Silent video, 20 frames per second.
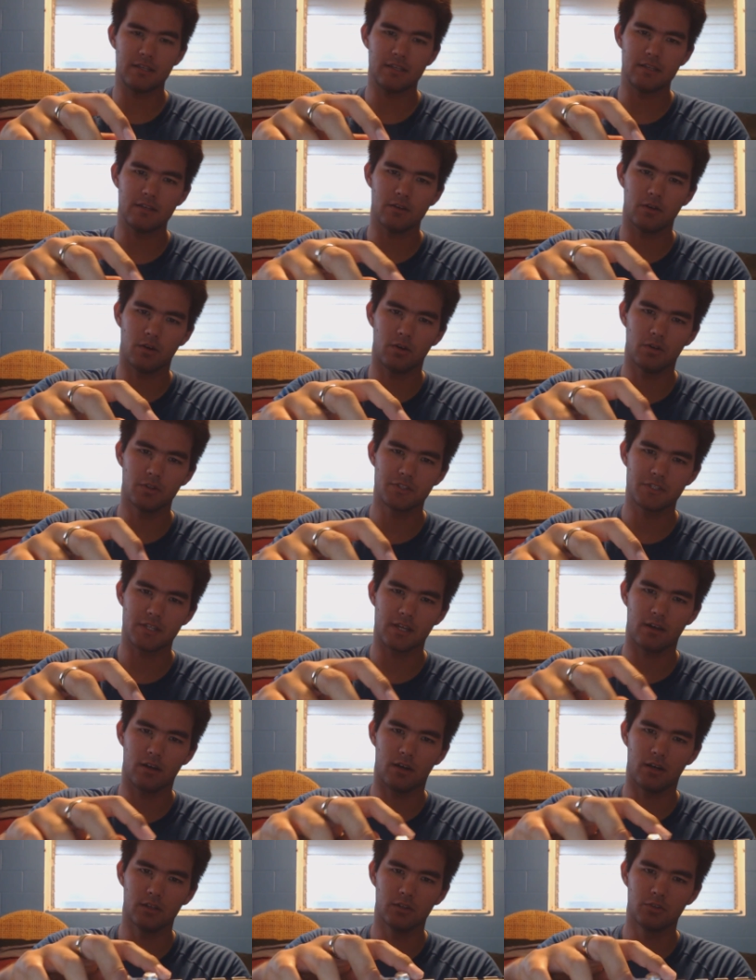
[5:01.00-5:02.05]
the old
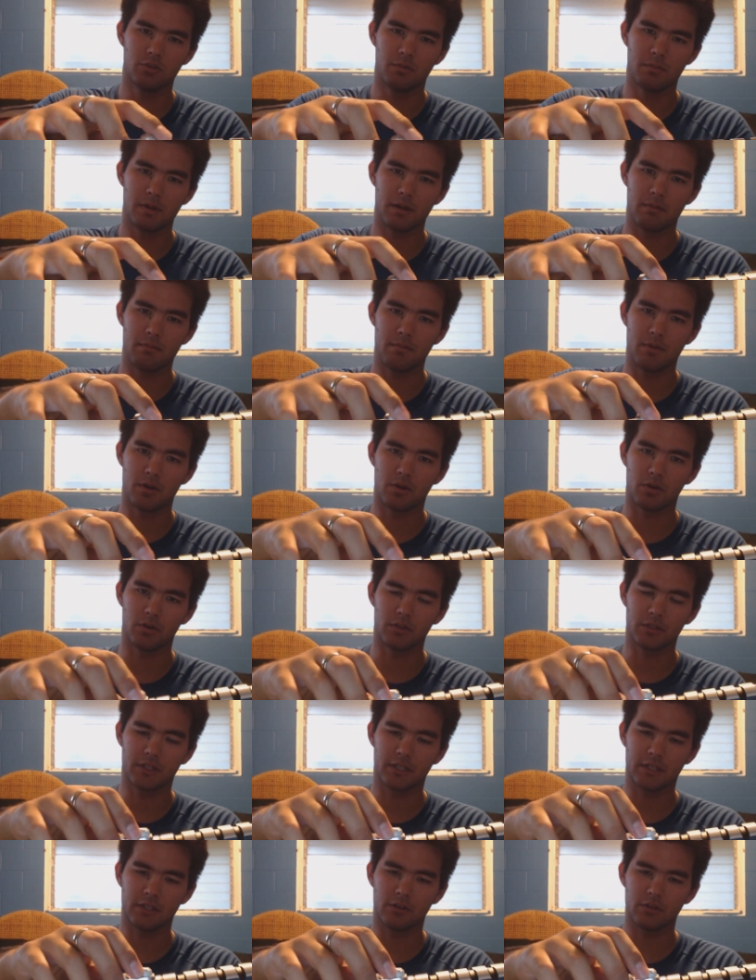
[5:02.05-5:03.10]
style aluminum
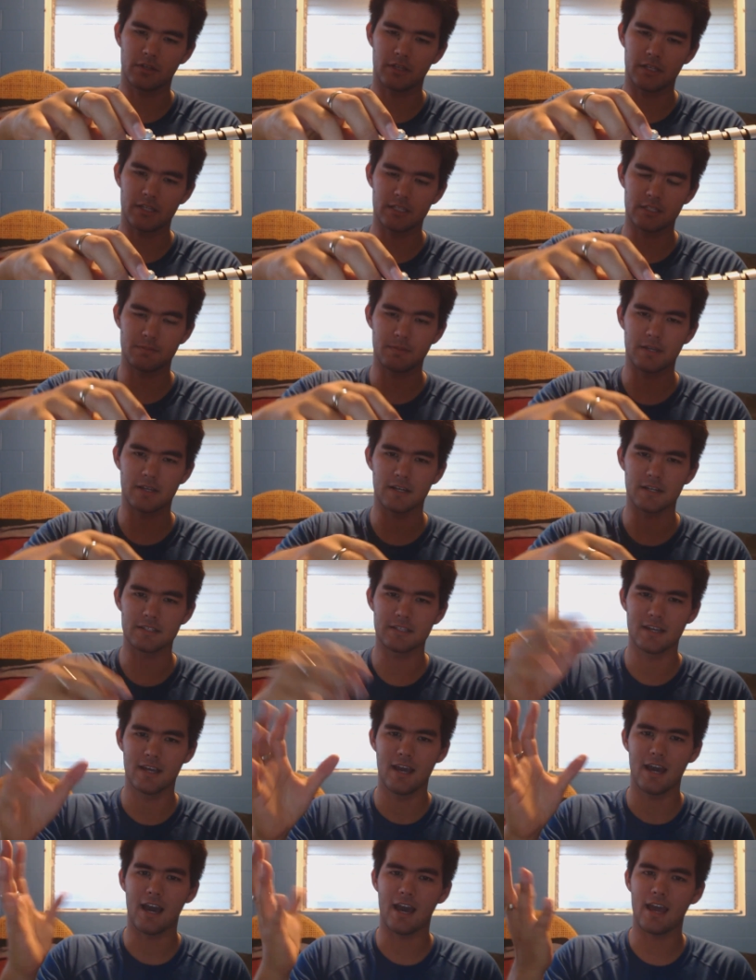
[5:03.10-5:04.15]
knurled kill key is because
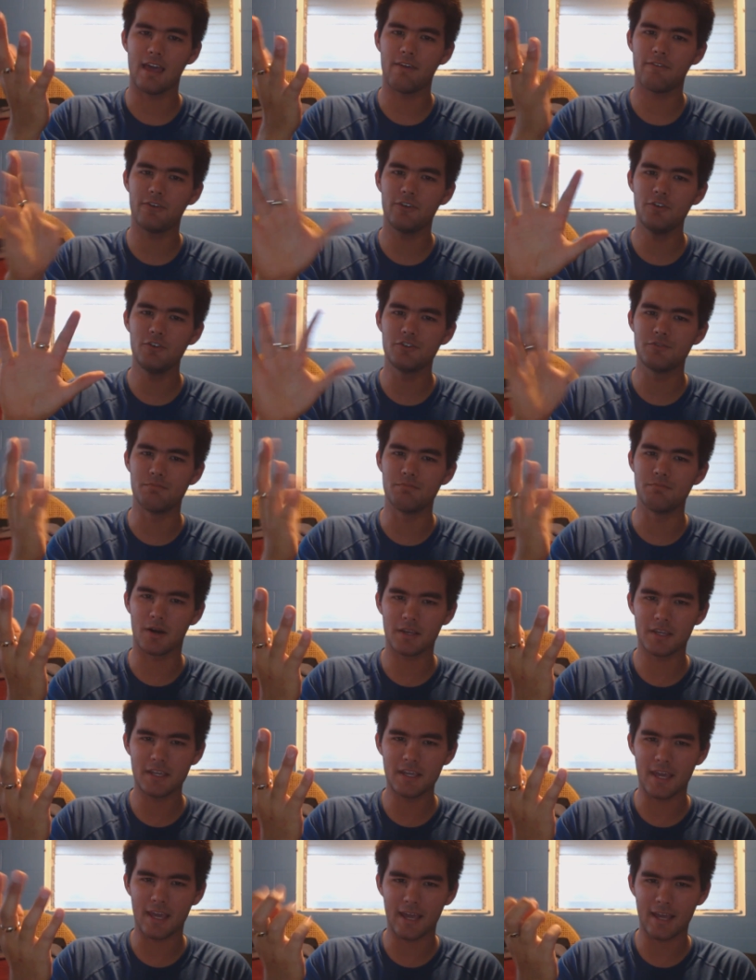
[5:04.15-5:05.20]
I have huge
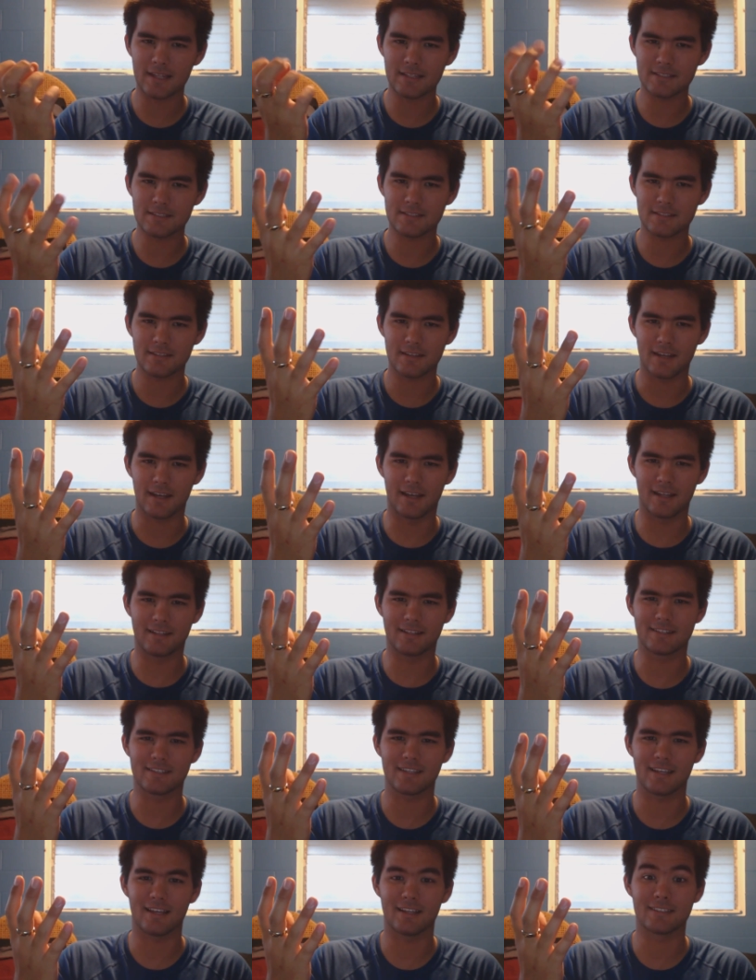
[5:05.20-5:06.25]
monkey hands
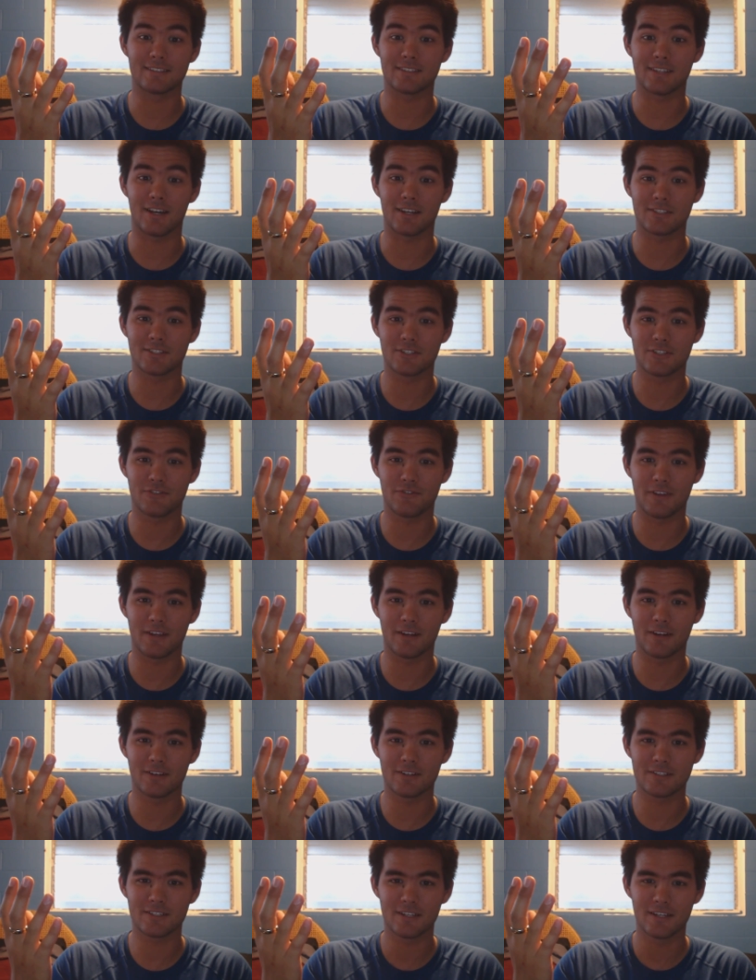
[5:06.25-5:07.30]
and sausage
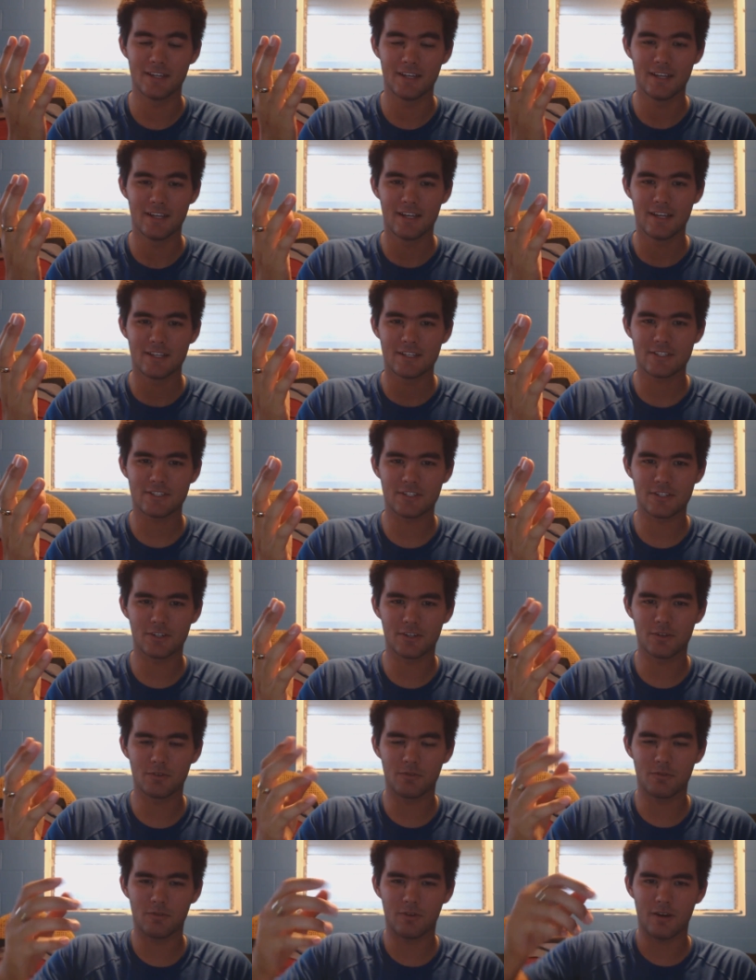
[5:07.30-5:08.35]
fingers,
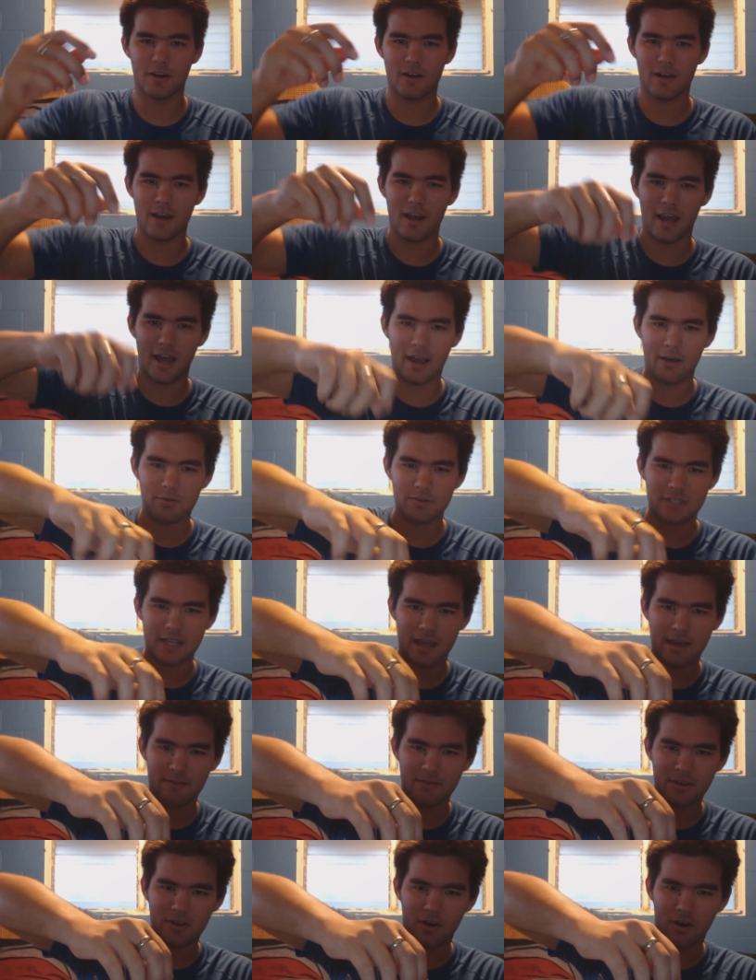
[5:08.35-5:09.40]
so I was
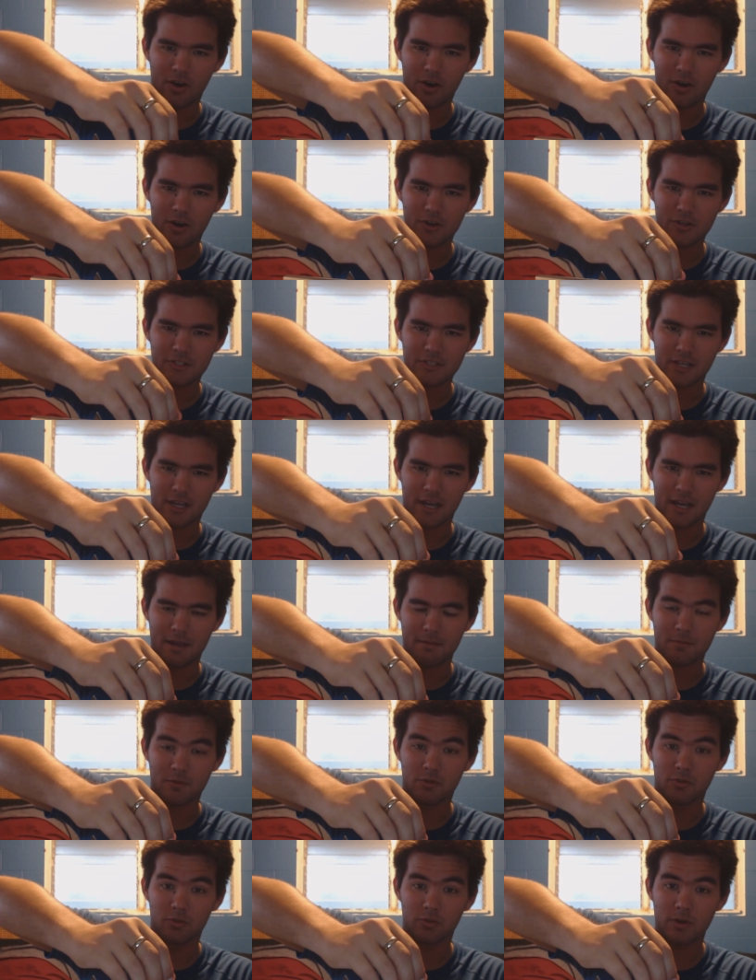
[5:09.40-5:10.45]
having a hard
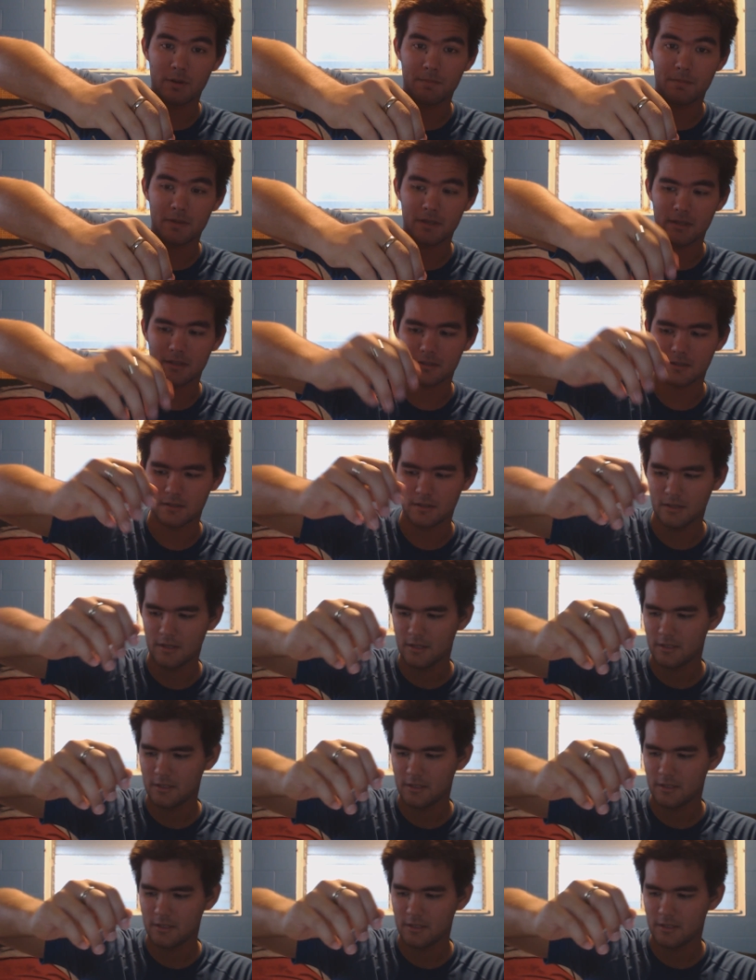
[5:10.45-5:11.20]
time gripping